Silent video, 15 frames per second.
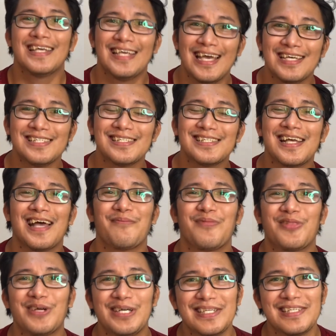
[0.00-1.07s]
Yes,
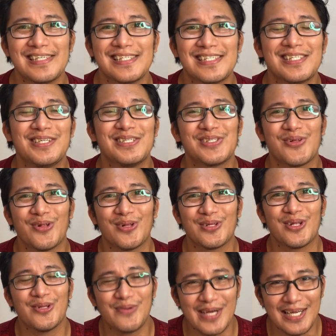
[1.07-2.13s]
I'm 36 years
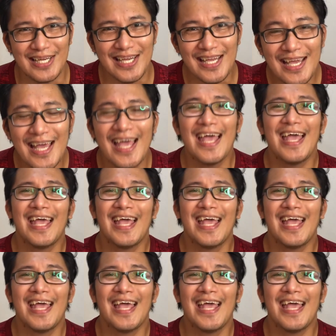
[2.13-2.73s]
old already.